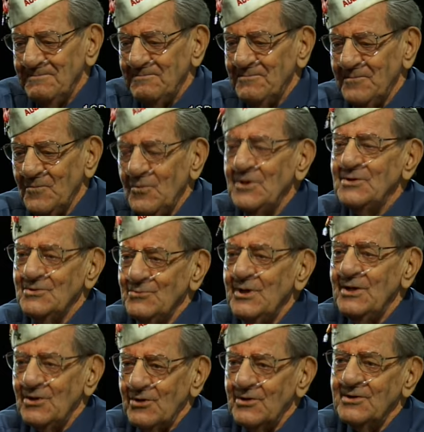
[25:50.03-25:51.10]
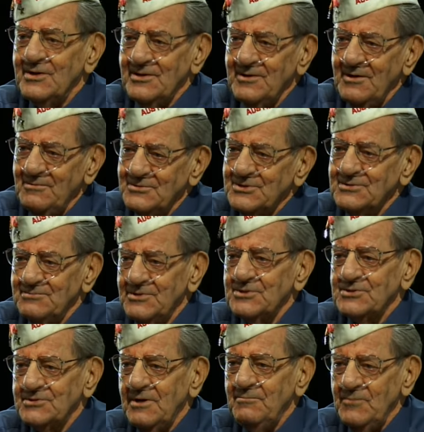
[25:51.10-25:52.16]
we learned. That was just something that
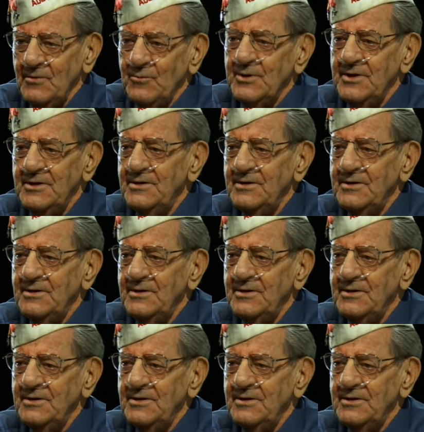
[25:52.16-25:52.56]
we didn't know.